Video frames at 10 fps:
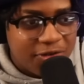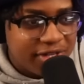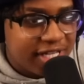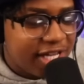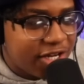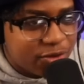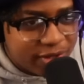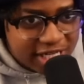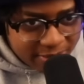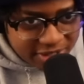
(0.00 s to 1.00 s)
over the years when
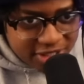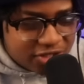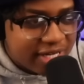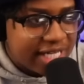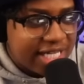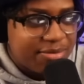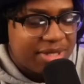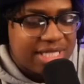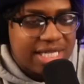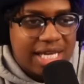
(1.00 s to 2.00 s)
it comes to the Stray Kids and
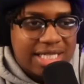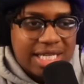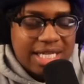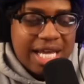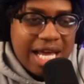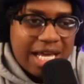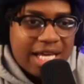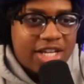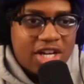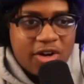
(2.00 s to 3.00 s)
BTS. And,
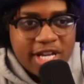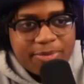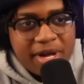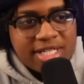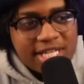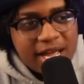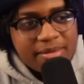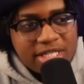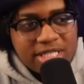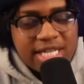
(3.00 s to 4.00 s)
you know, it's about time to just